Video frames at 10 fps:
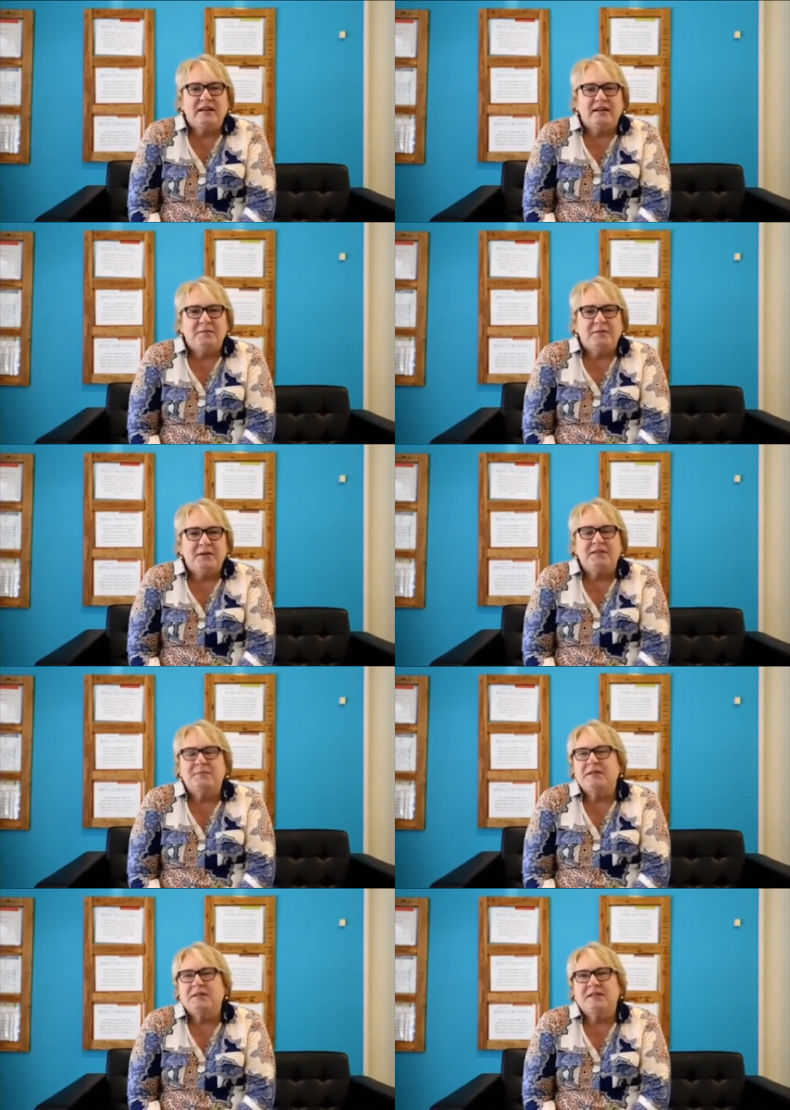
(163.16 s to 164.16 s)
Um, and
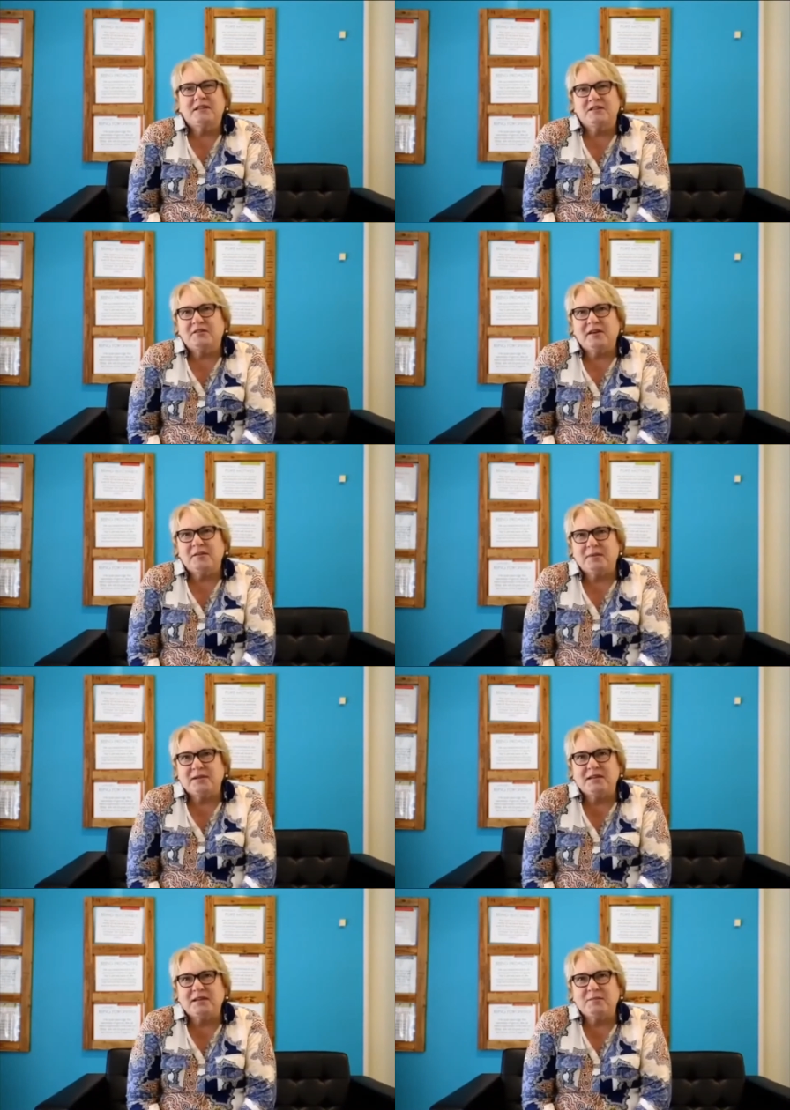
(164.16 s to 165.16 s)
it's been such a great
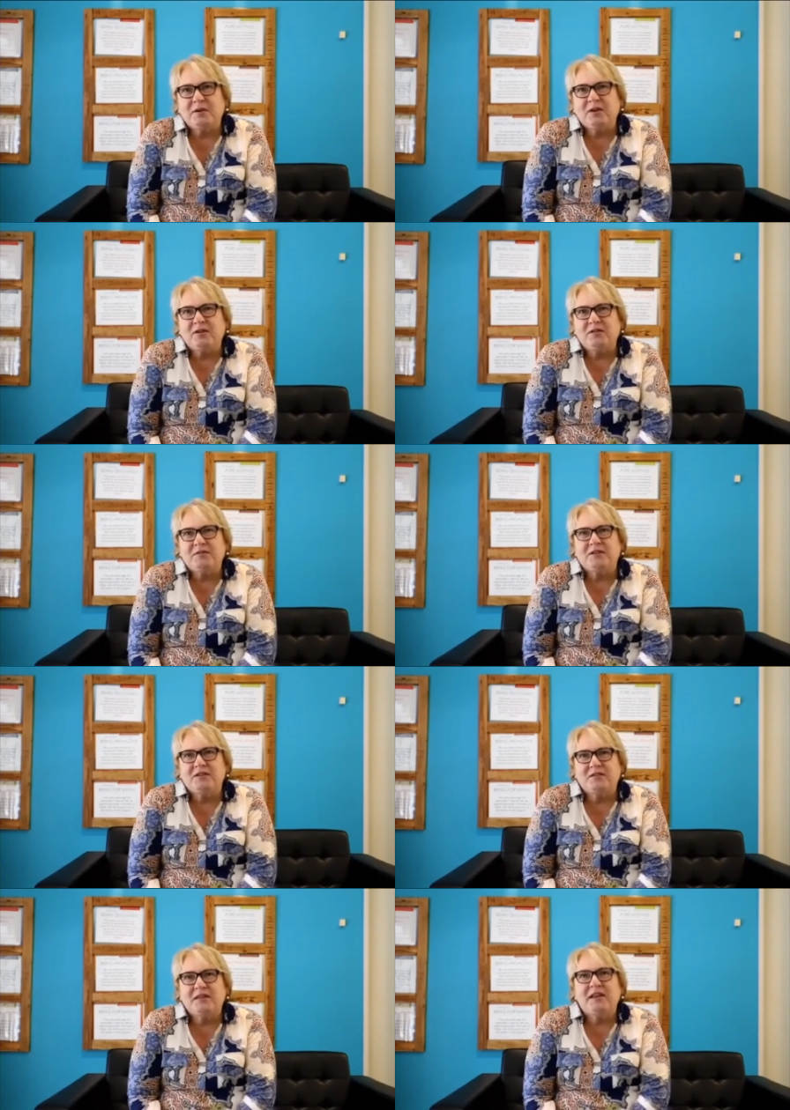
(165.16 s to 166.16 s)
blessing in my life.
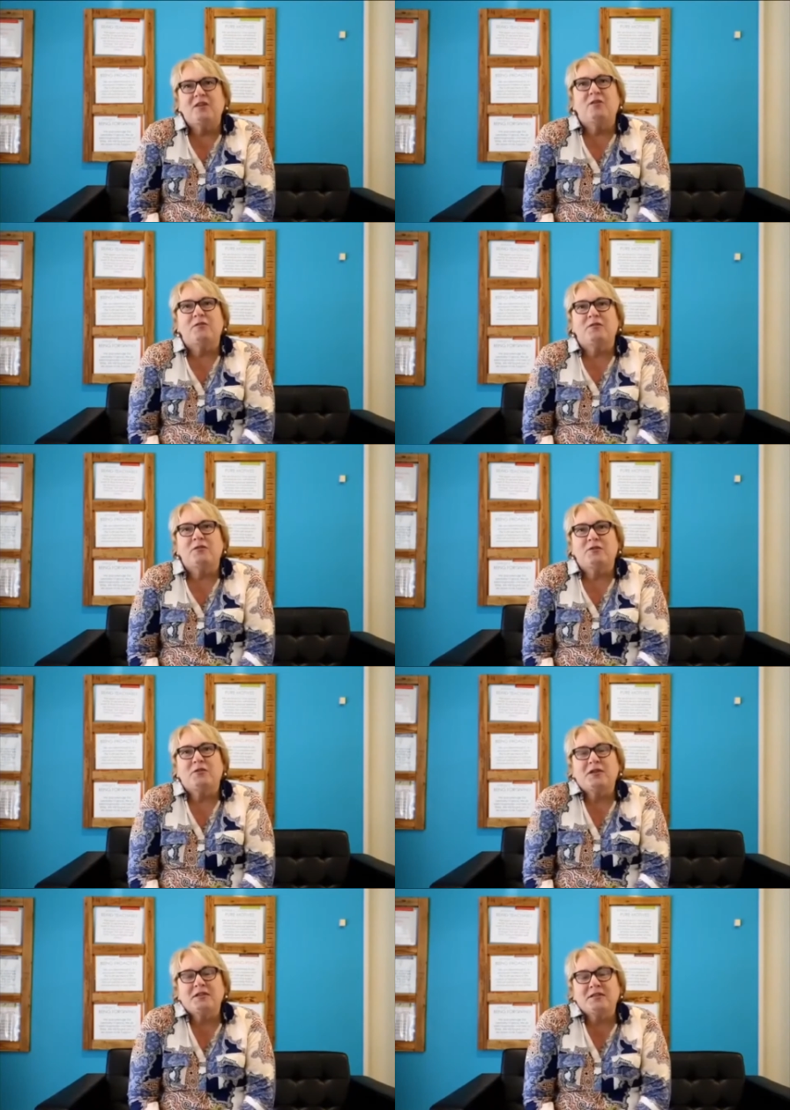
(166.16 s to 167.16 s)
So thank God for
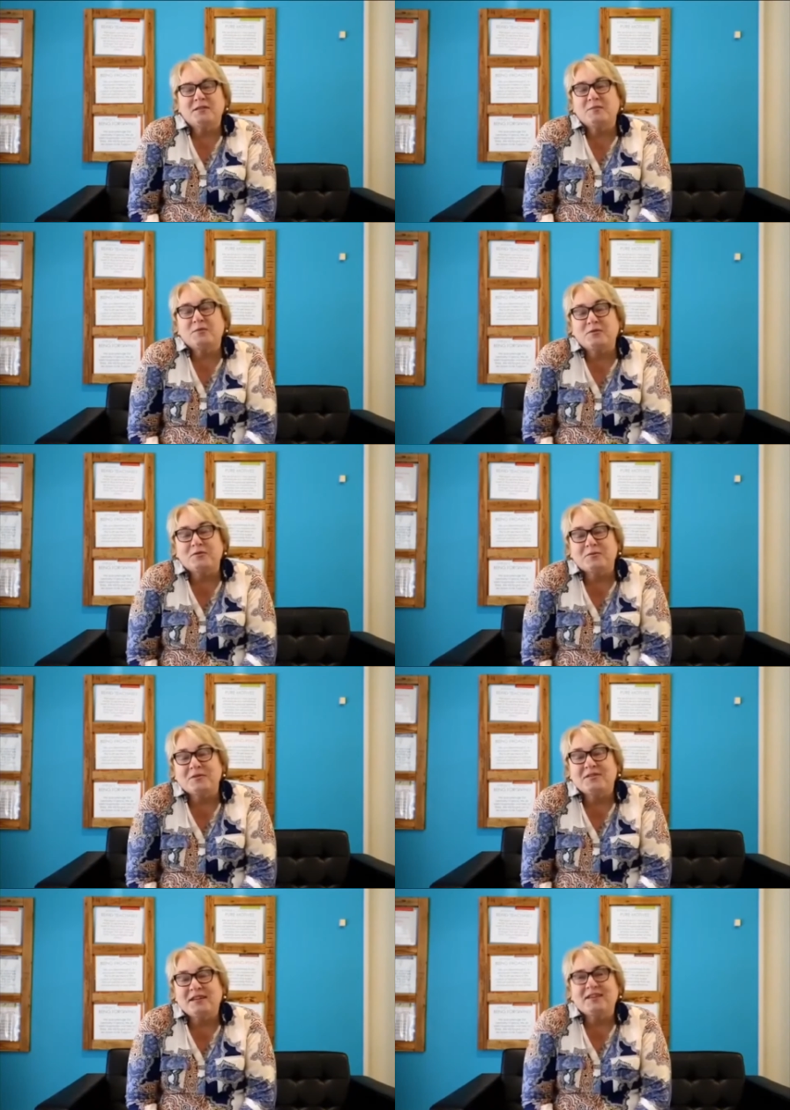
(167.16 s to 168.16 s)
small
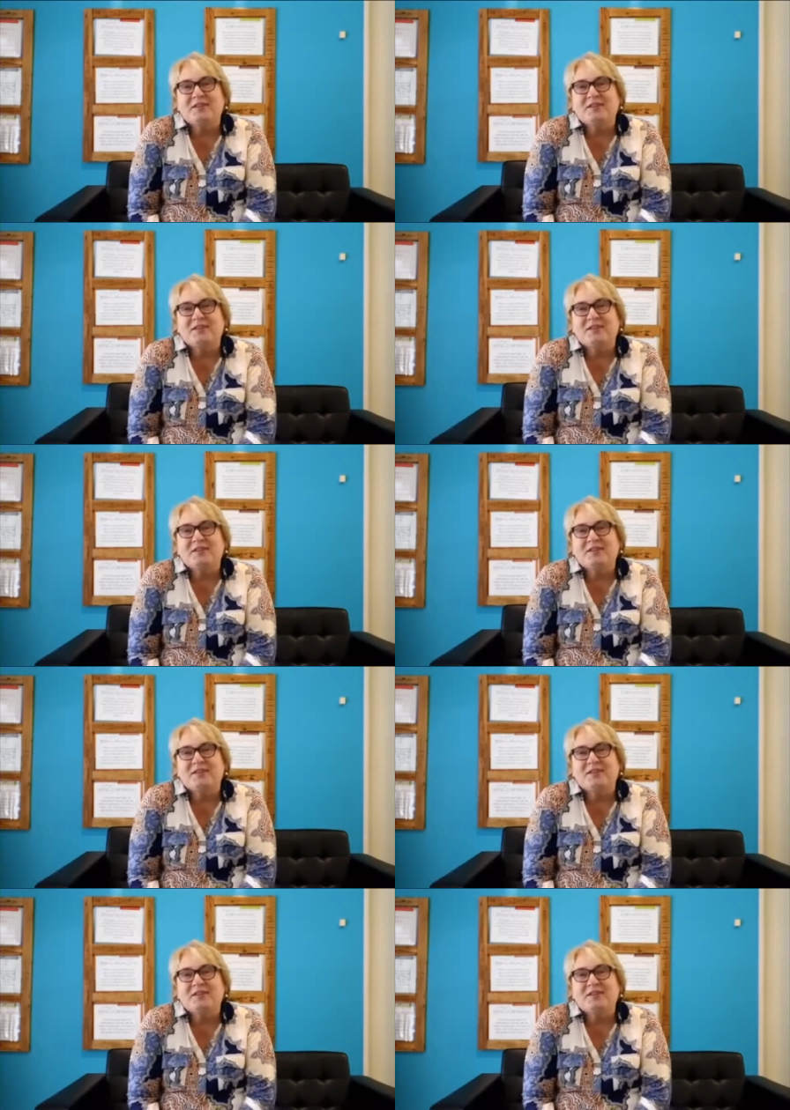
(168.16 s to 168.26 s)
groups.